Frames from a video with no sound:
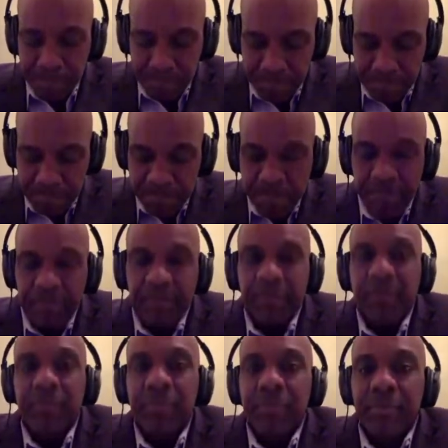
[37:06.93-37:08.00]
100 years
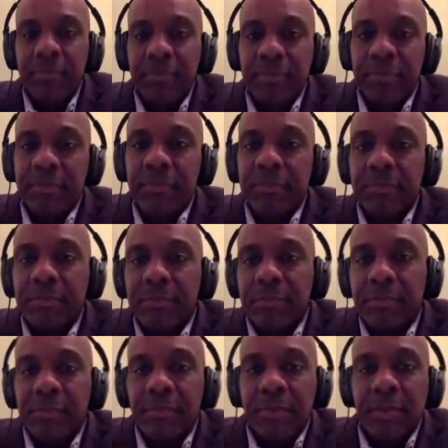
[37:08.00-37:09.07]
ago, 150 years
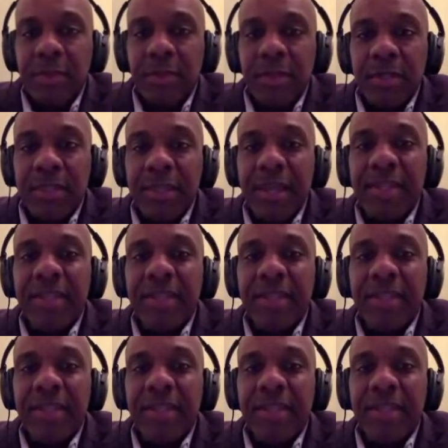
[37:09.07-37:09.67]
ago, still